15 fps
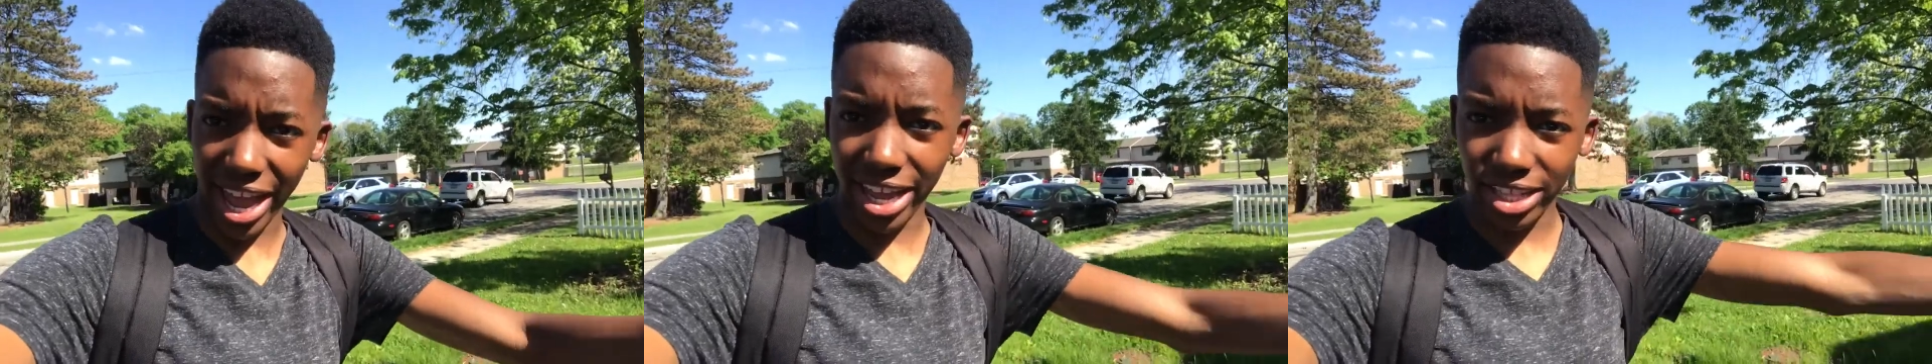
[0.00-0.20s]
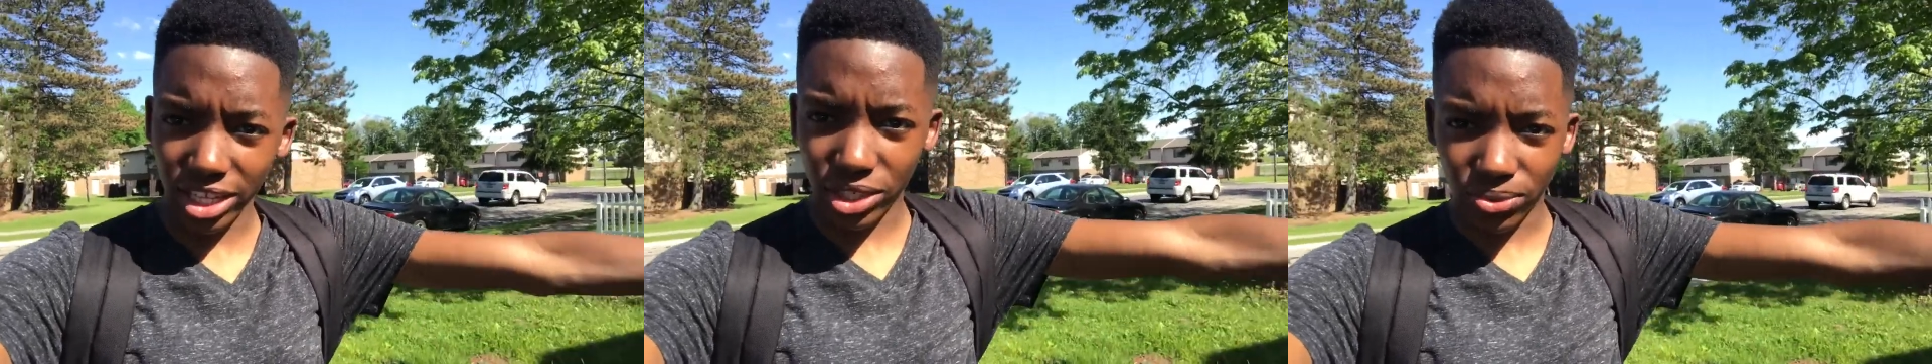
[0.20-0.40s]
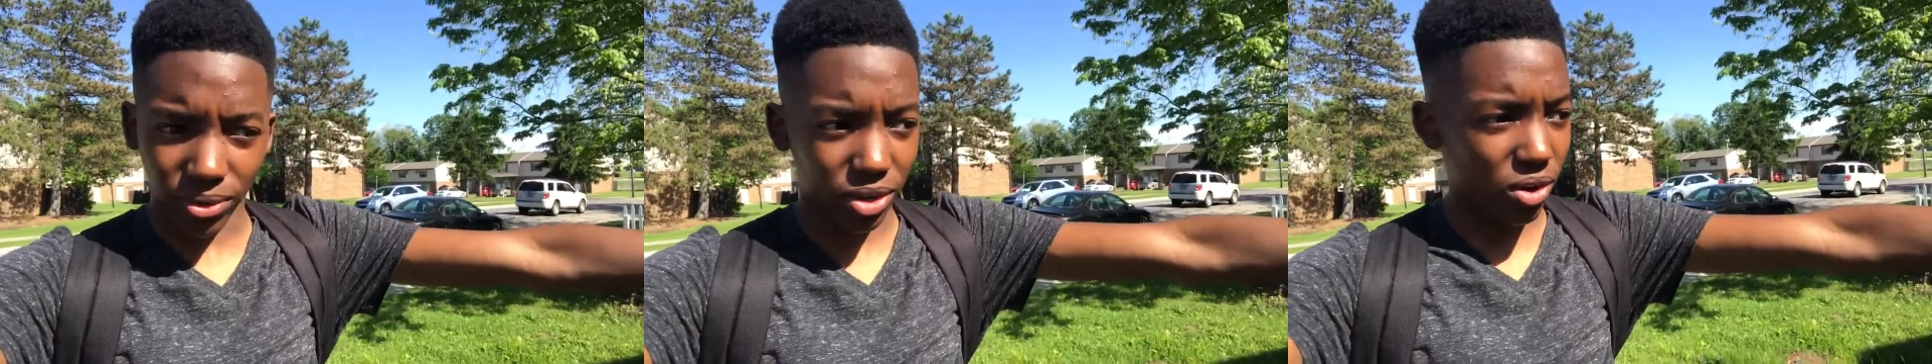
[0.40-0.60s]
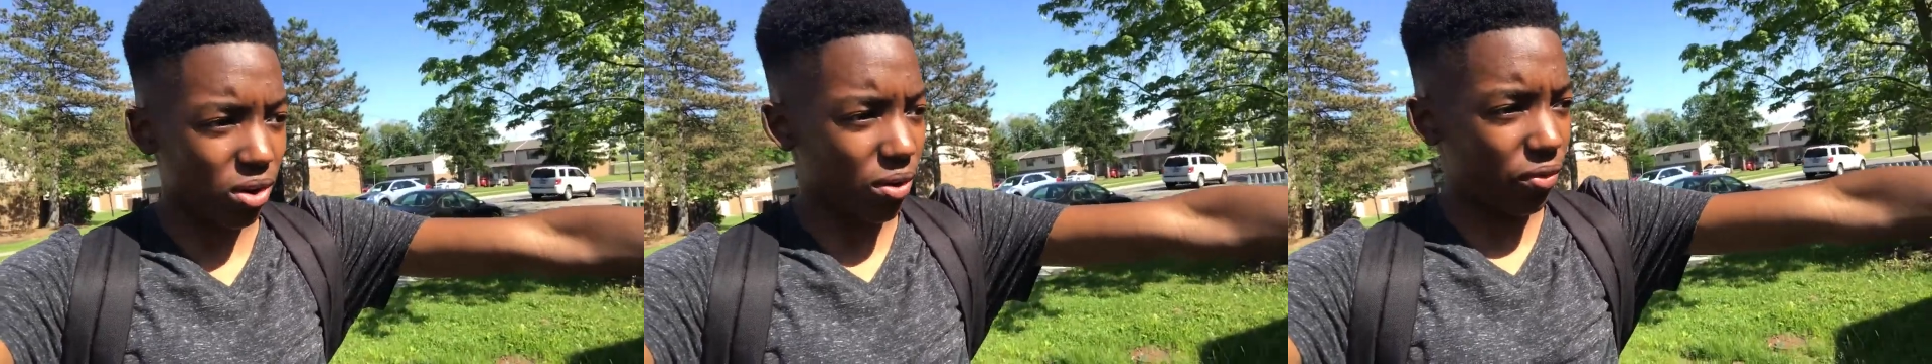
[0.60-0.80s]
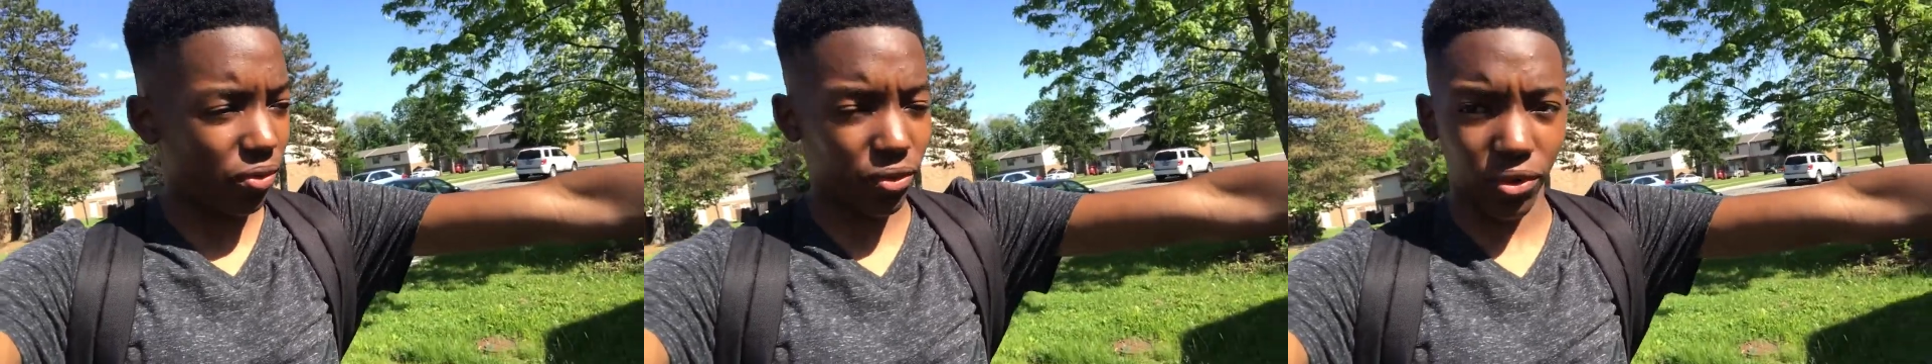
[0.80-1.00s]
end this one
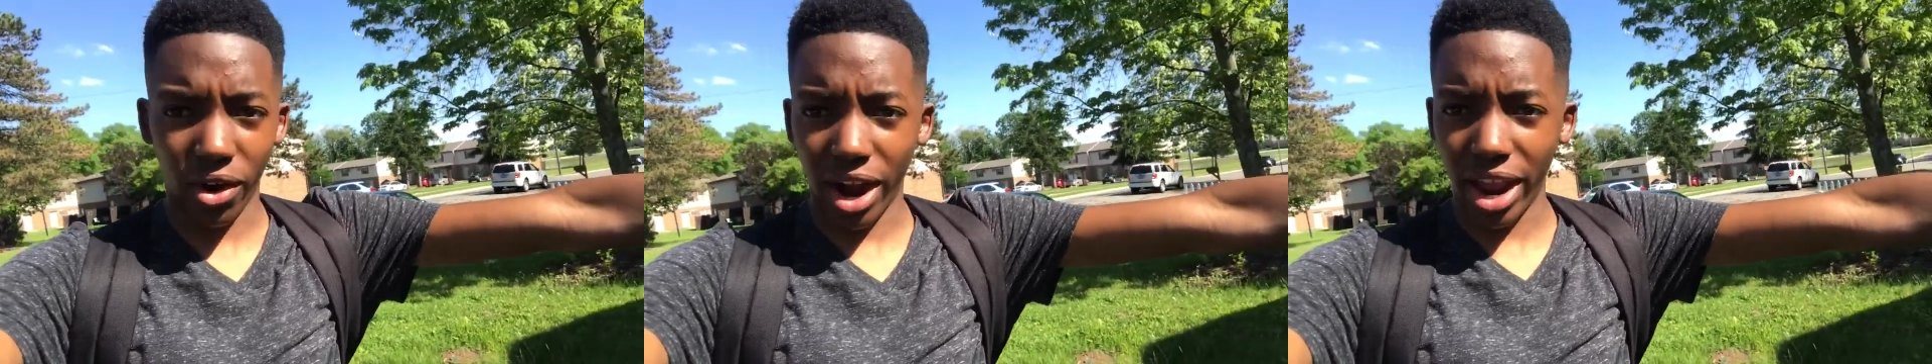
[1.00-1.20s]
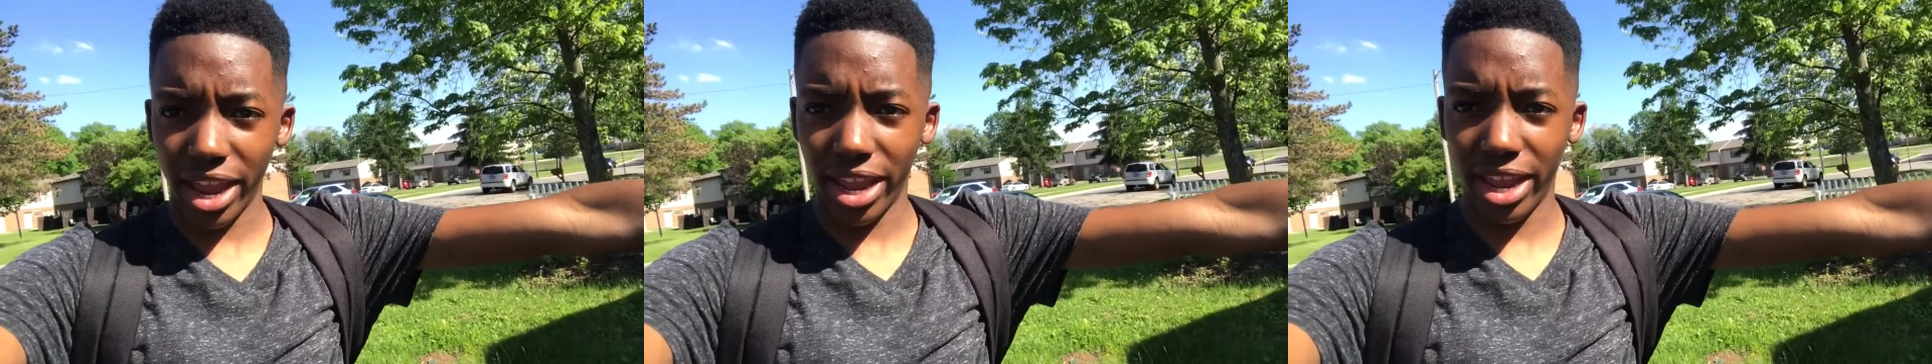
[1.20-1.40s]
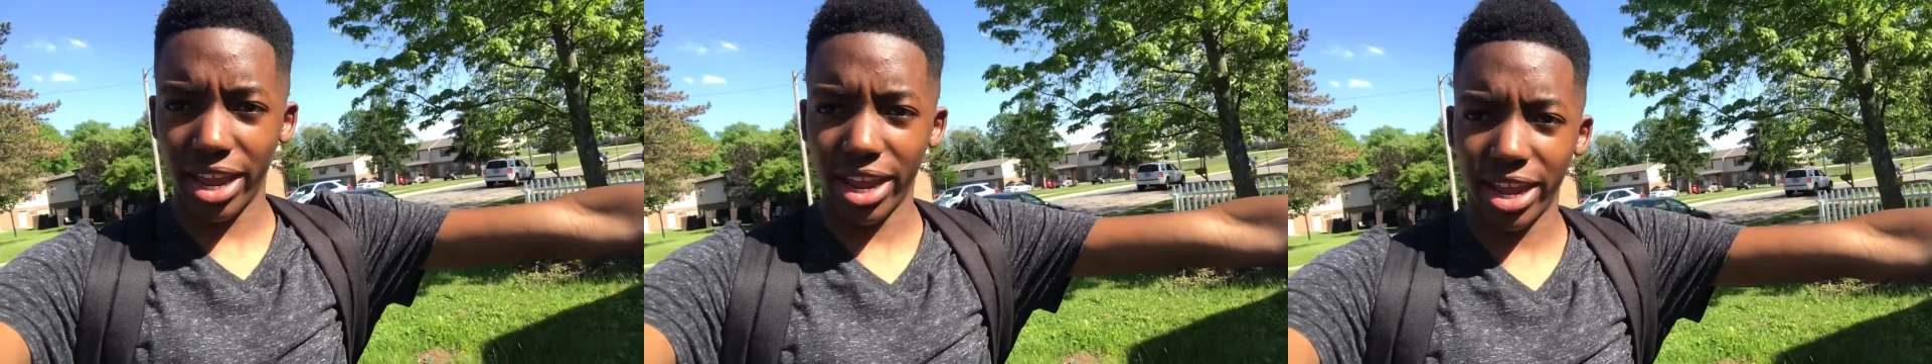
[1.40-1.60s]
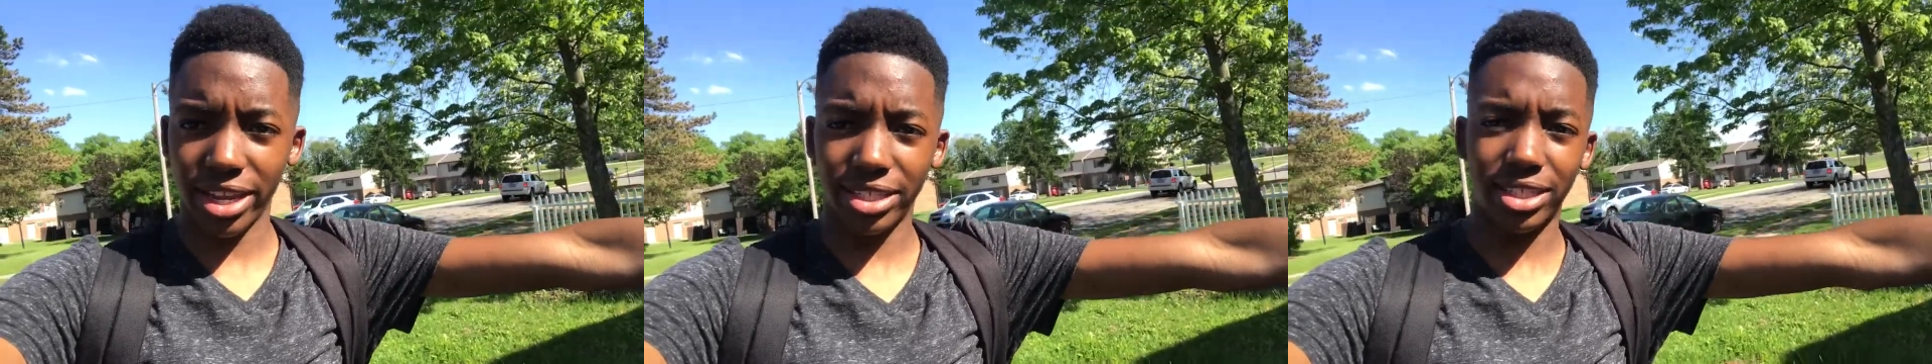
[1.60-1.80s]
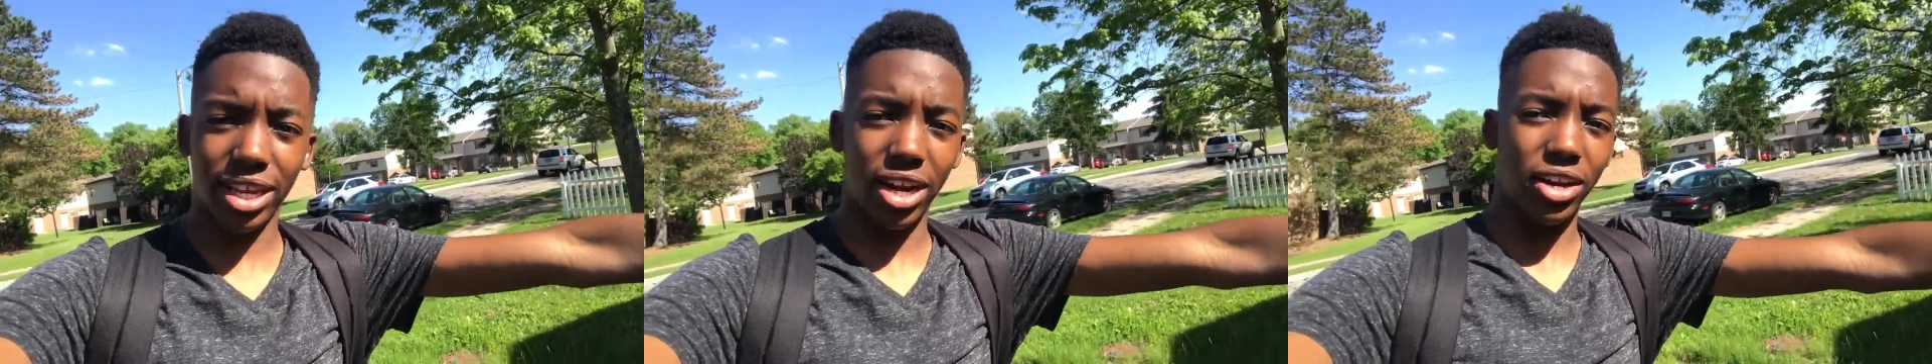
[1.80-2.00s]
off right here
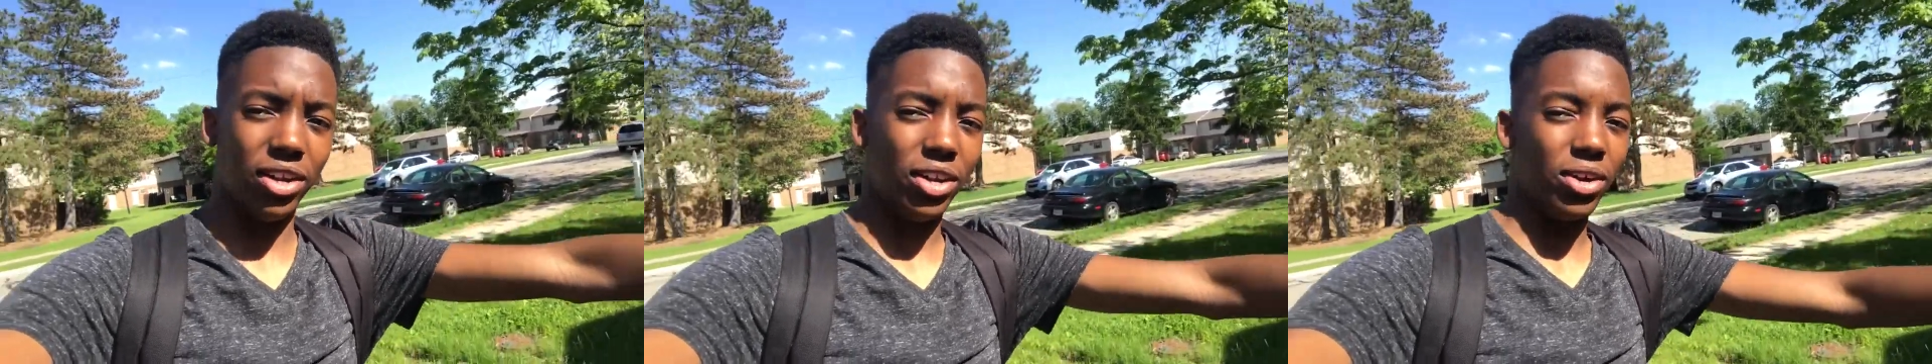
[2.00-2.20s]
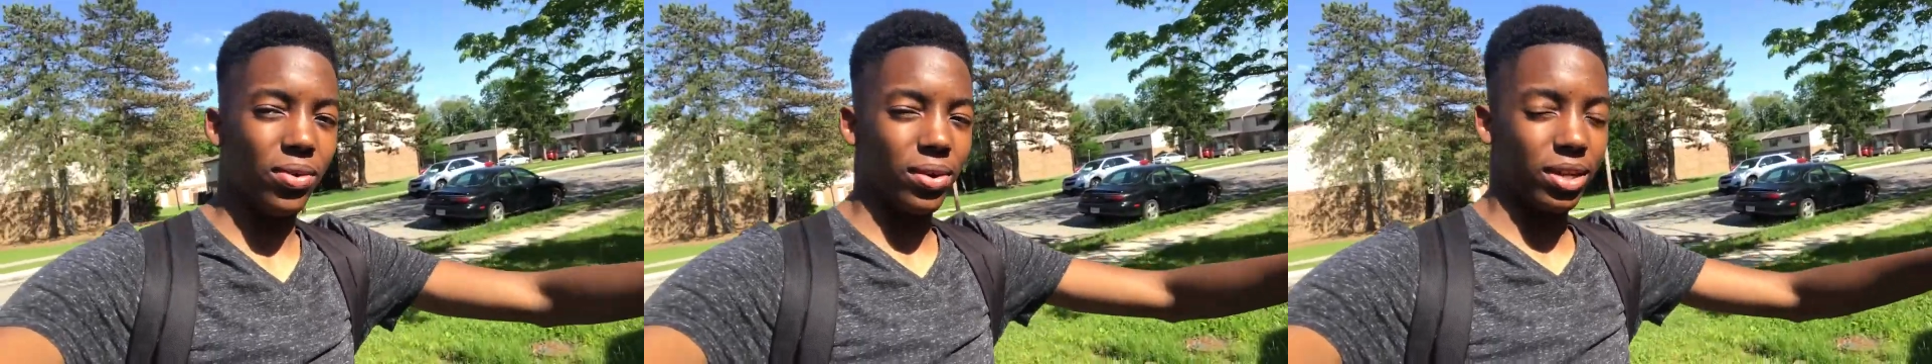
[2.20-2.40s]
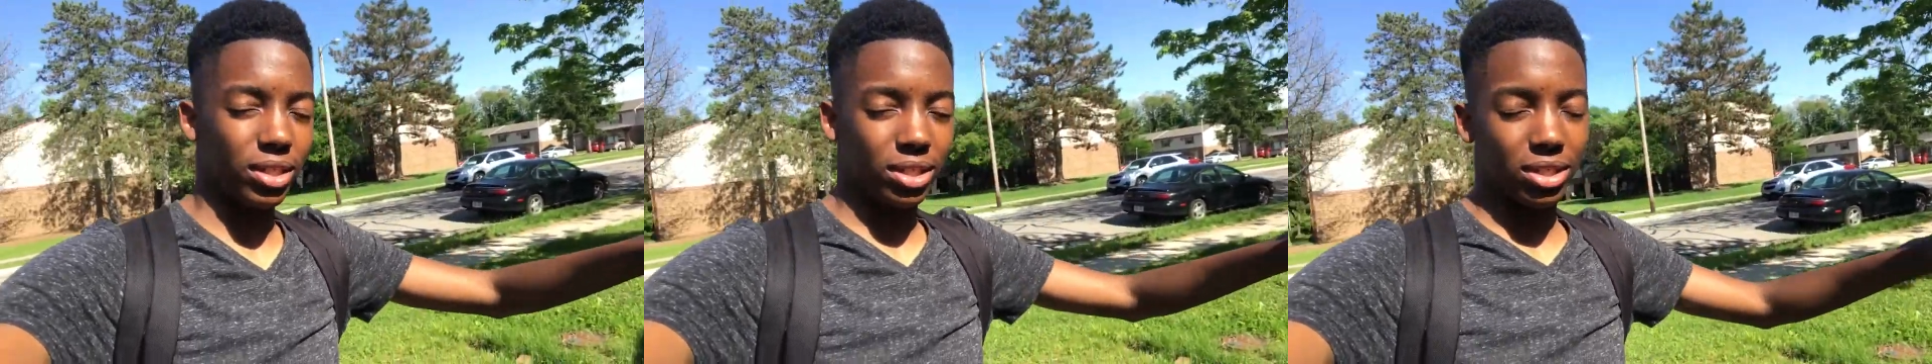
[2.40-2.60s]
and start a new one.